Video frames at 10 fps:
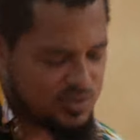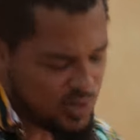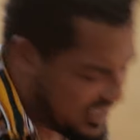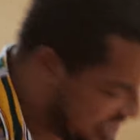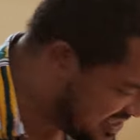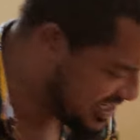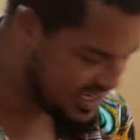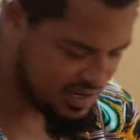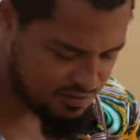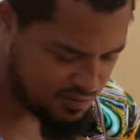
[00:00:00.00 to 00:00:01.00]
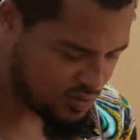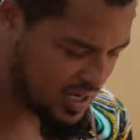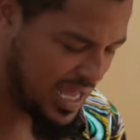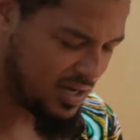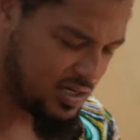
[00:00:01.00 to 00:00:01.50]
You are dirtying the phone.
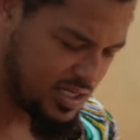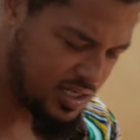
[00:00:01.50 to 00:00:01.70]
Not